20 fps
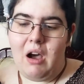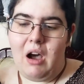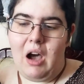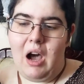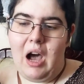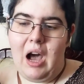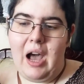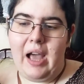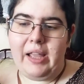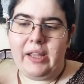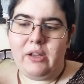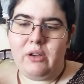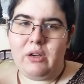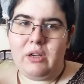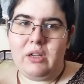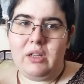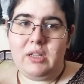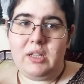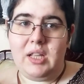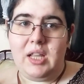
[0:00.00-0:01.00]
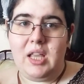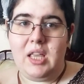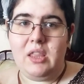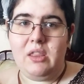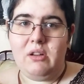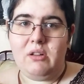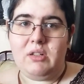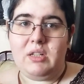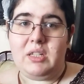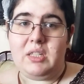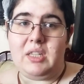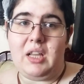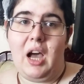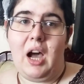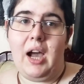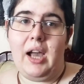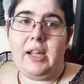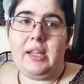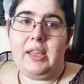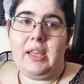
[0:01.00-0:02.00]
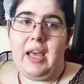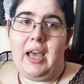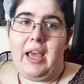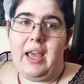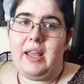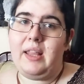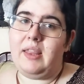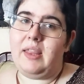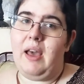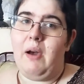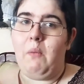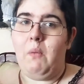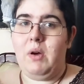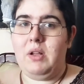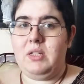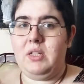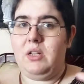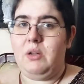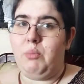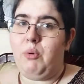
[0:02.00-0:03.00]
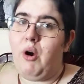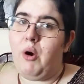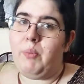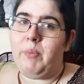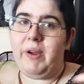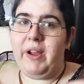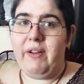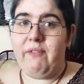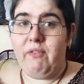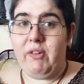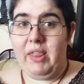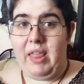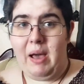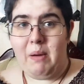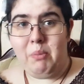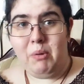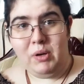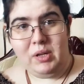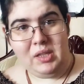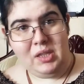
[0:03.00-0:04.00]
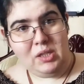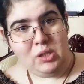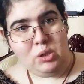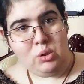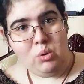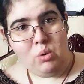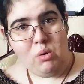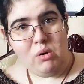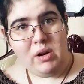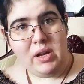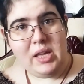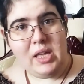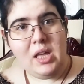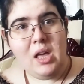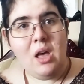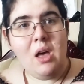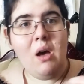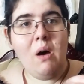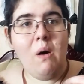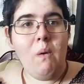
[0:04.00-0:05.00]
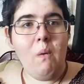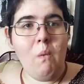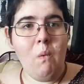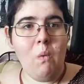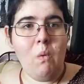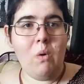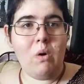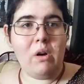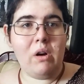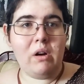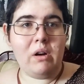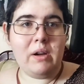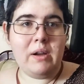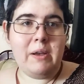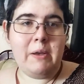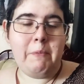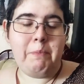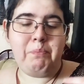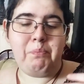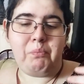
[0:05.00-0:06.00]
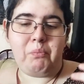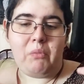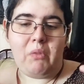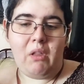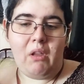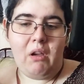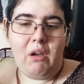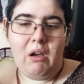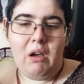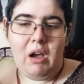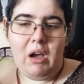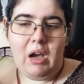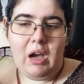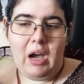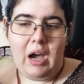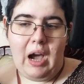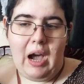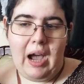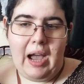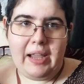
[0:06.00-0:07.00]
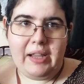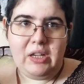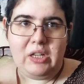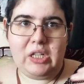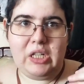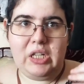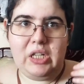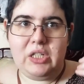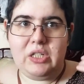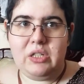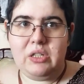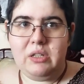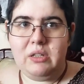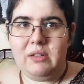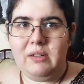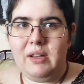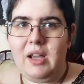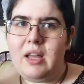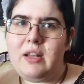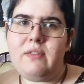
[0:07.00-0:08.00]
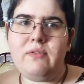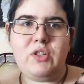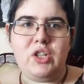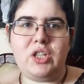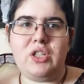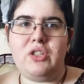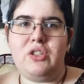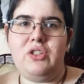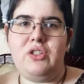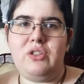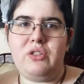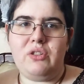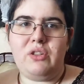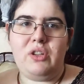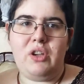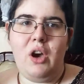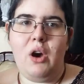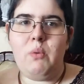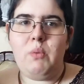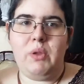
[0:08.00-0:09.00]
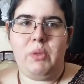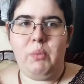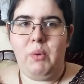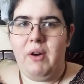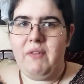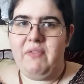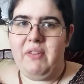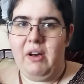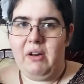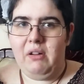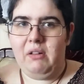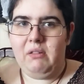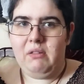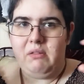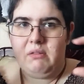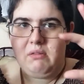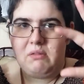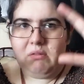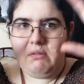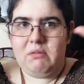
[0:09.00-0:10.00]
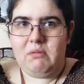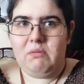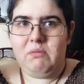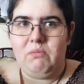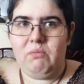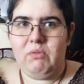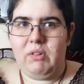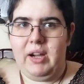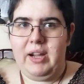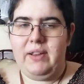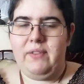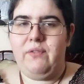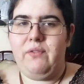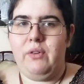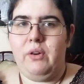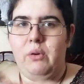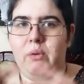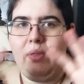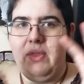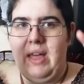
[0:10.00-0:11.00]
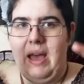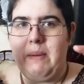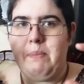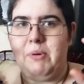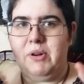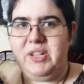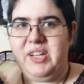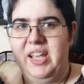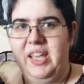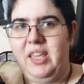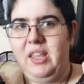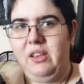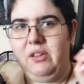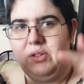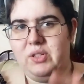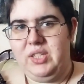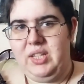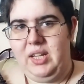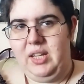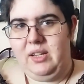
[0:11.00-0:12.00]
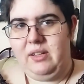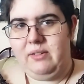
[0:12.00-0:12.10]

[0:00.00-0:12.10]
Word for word: I could either decide that that wasn't appropriate for that point in the story, or I could kind of just go with what felt right for that particular scene.